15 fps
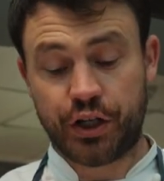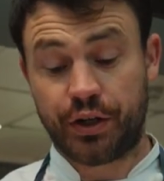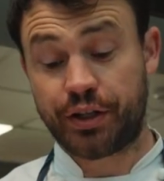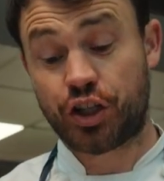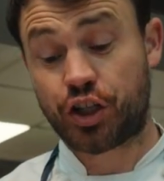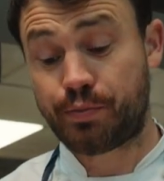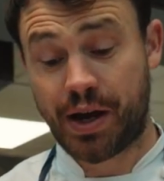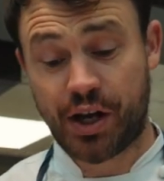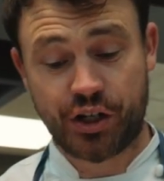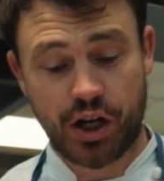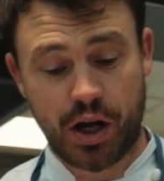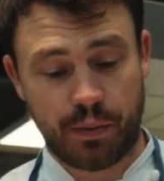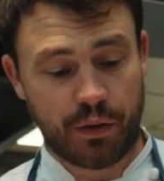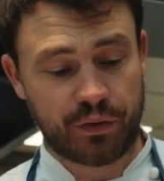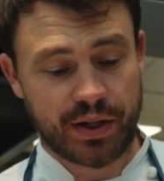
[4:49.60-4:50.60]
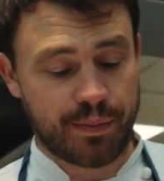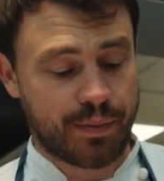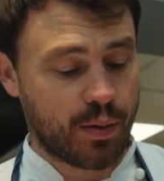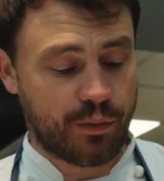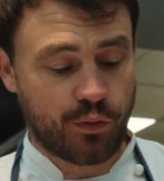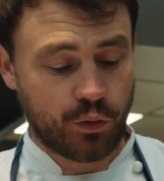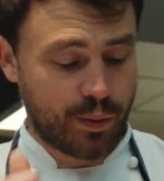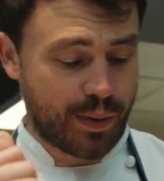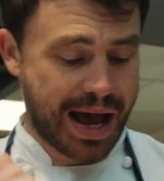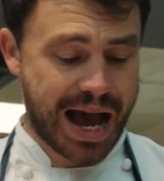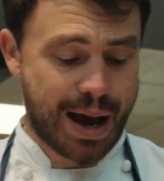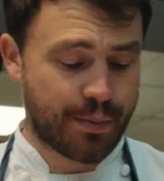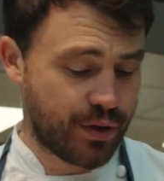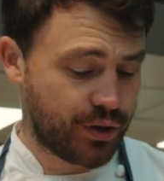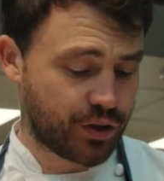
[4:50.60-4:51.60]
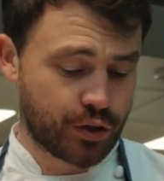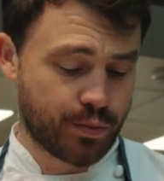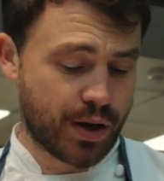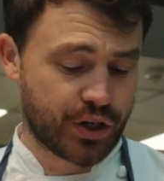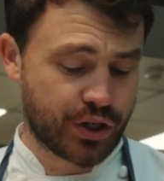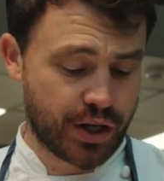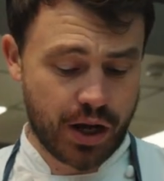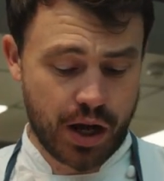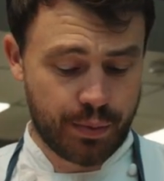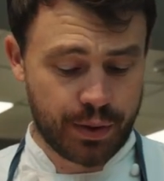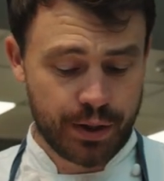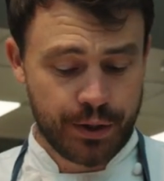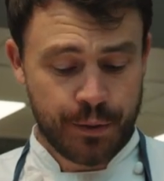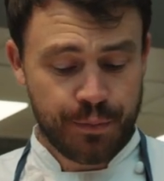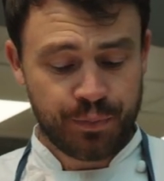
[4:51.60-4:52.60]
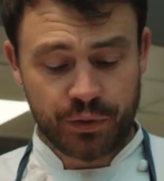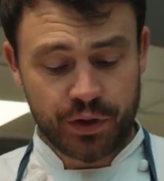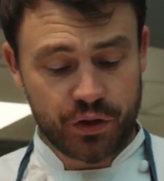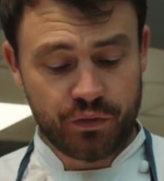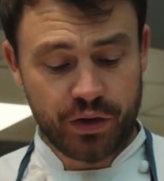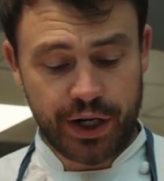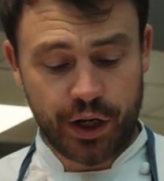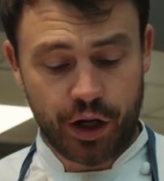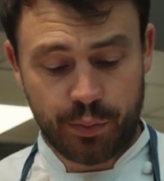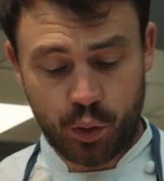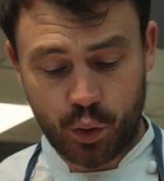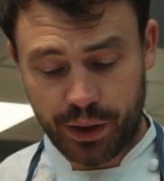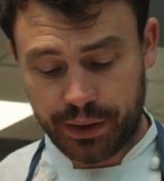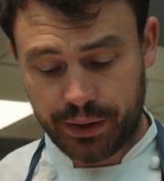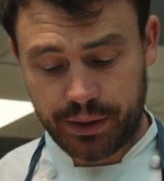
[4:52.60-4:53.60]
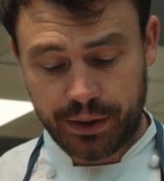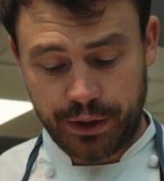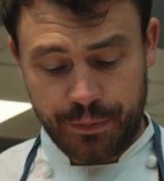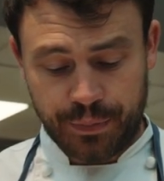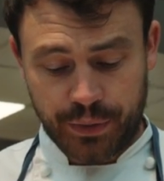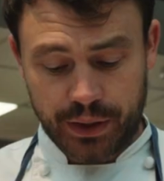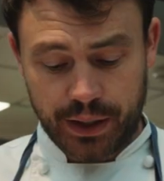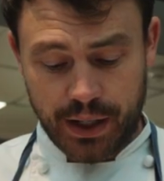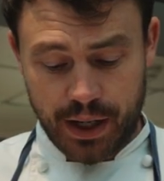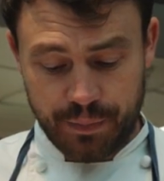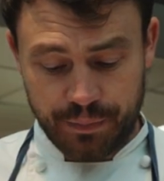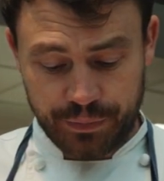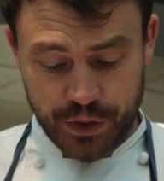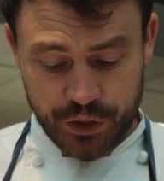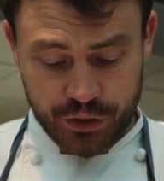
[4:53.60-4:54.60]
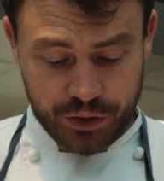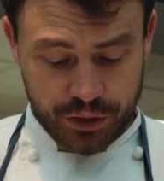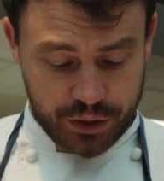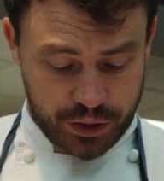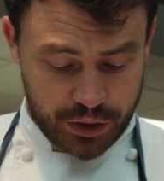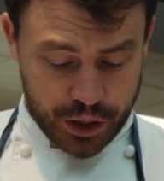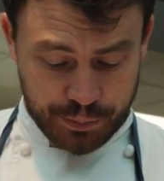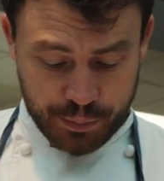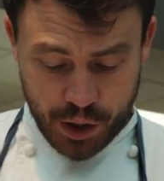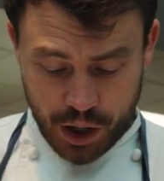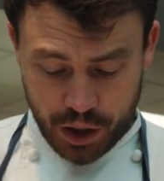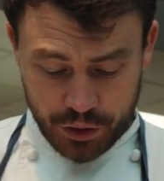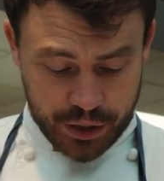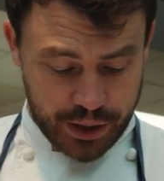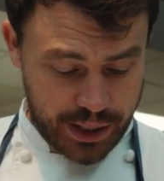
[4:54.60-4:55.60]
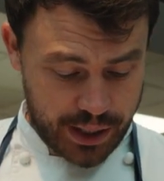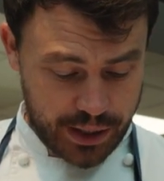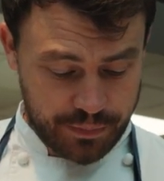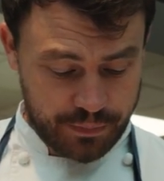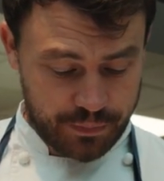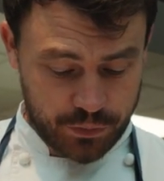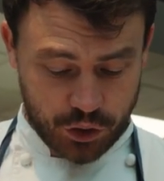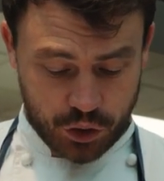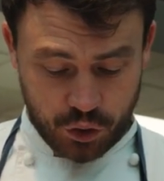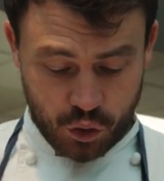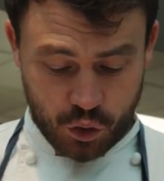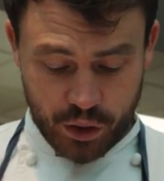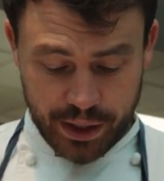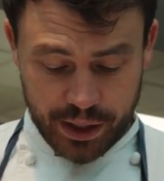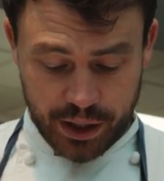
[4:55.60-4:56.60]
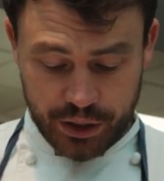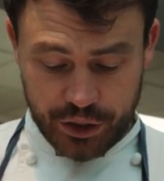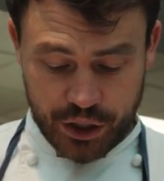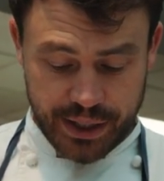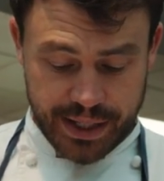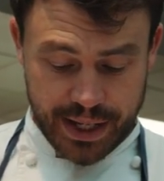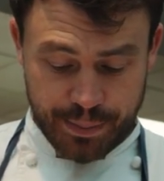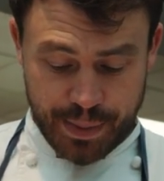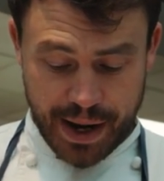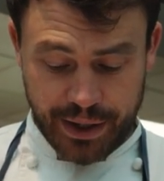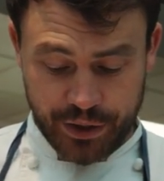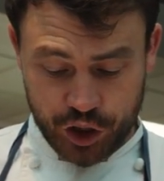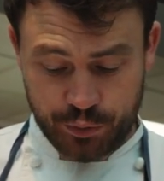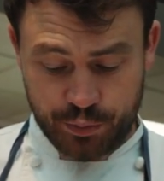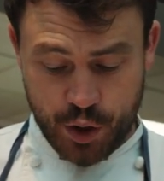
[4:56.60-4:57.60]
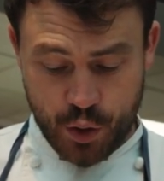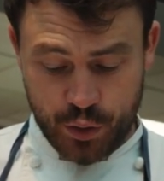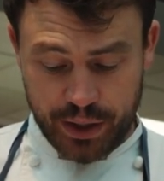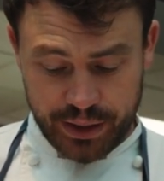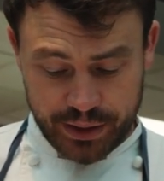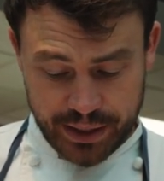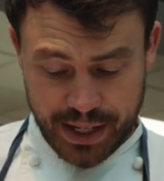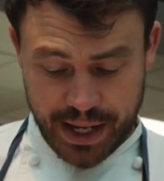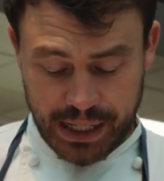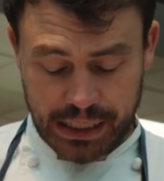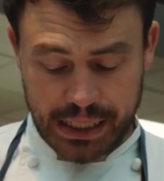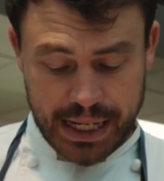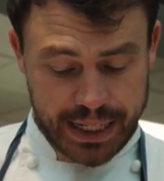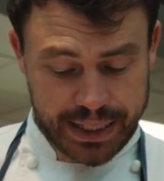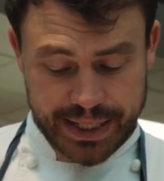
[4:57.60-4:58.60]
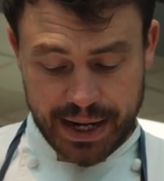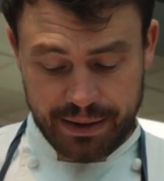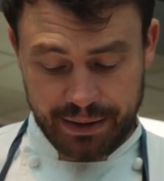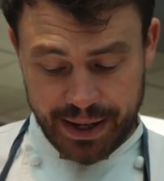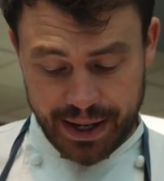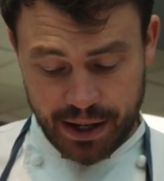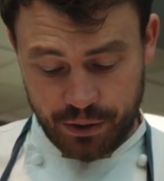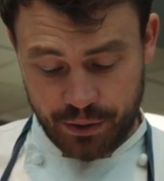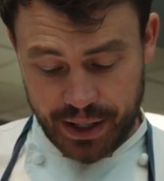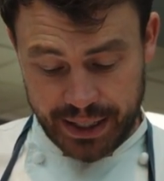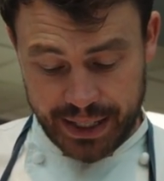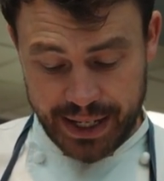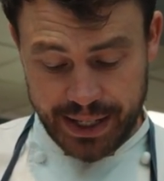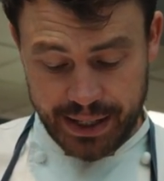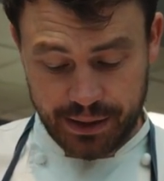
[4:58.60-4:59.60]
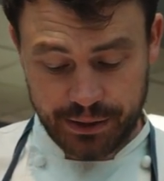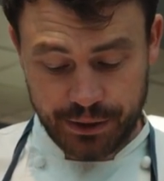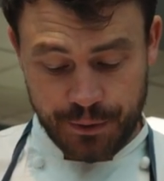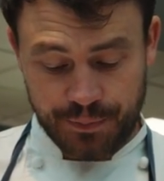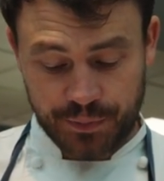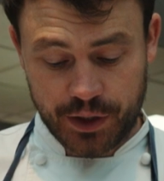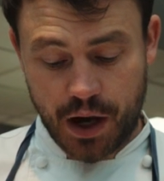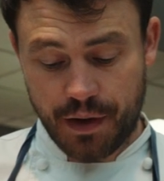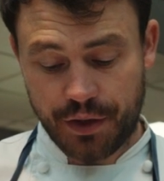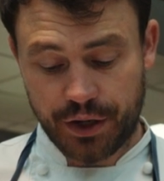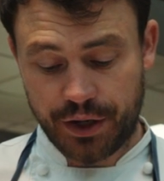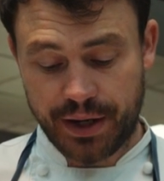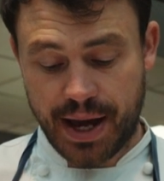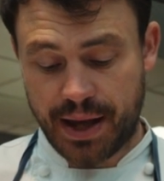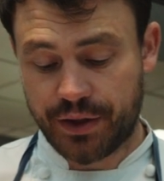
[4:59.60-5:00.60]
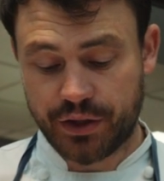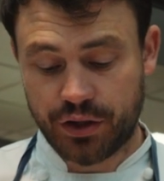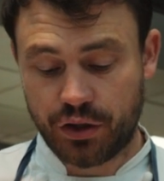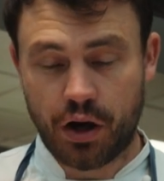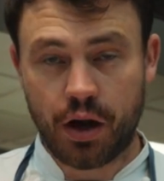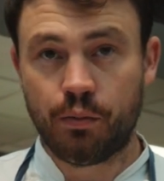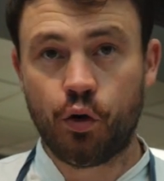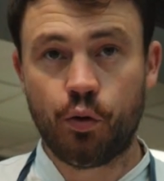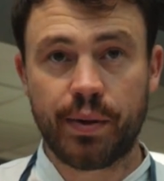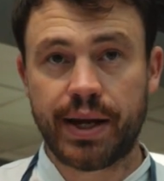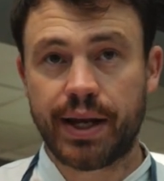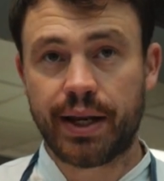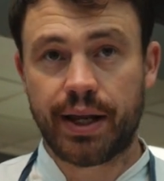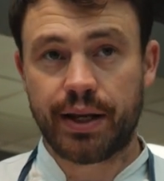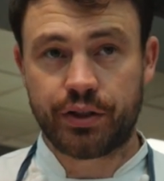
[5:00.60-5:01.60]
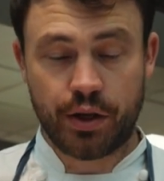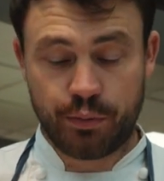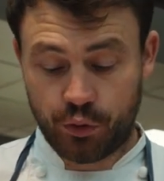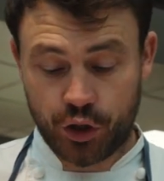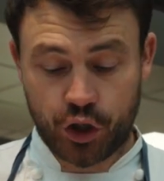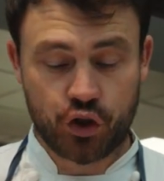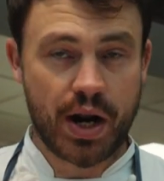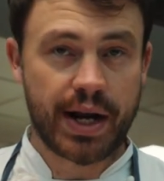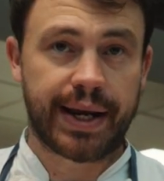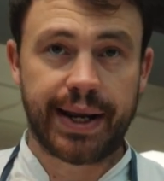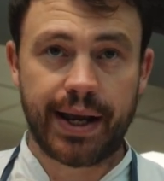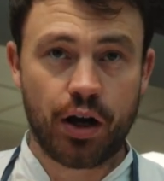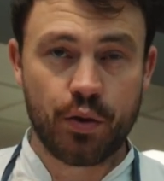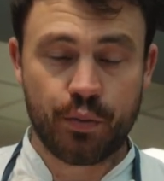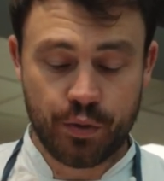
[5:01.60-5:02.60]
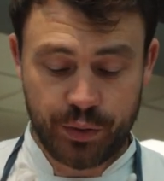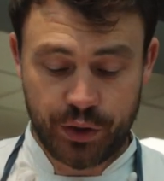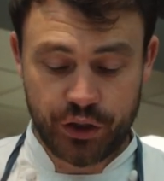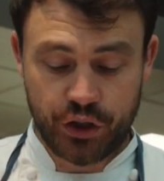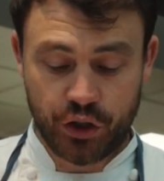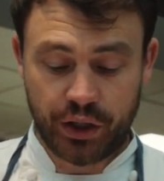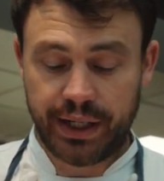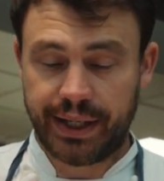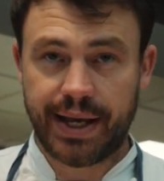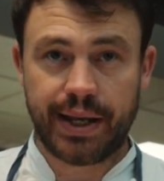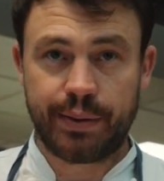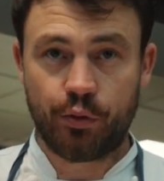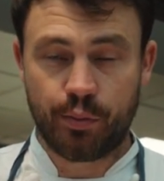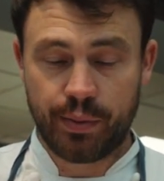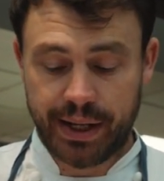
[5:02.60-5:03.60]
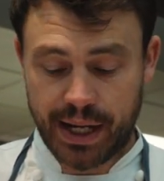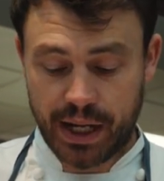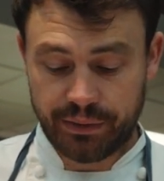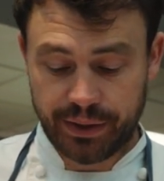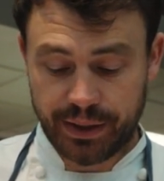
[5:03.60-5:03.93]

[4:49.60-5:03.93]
you don't need to smash up. I've seen people fall off hammers, smashing it up. There's really no point. There's this part of the claw here, you can get the back of the spoon to clear this area out, and here. Other than that, there's no more meat in it. There's no point cracking it open because you're not going to get any more meat out of